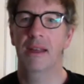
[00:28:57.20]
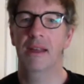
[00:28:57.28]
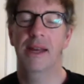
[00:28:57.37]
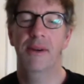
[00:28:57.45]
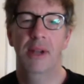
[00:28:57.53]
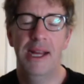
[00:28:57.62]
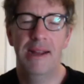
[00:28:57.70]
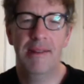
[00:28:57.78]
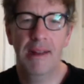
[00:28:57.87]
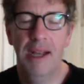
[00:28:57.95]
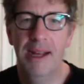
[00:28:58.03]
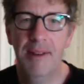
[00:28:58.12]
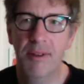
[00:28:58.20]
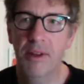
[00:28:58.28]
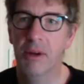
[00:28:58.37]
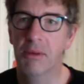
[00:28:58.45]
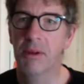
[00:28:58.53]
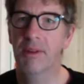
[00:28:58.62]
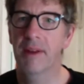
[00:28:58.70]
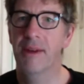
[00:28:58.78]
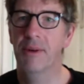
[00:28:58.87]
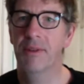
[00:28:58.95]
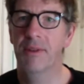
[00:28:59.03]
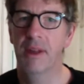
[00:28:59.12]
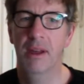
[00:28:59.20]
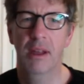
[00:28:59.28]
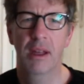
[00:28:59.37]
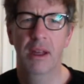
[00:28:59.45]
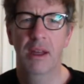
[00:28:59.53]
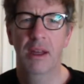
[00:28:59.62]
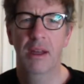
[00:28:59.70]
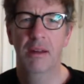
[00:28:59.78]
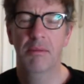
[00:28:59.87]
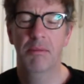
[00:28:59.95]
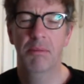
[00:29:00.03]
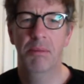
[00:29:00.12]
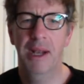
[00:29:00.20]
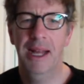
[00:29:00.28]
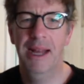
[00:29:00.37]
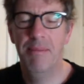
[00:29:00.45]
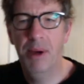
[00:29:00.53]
Yeah. Well, let's stop because that's the plan.